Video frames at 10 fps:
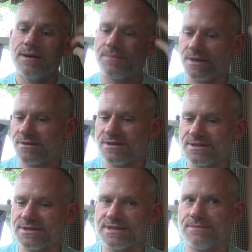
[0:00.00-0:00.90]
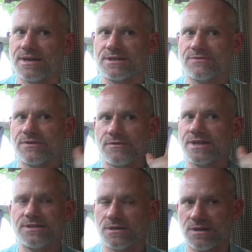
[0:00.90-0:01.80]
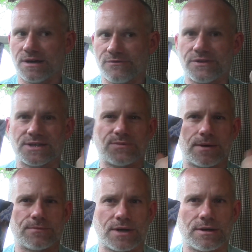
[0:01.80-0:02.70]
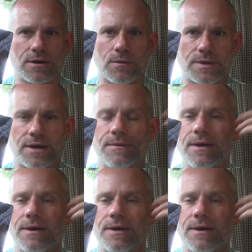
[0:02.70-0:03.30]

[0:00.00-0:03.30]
but it doesn't seem like it's for the rest of your life. That's where I'm trying to go with it.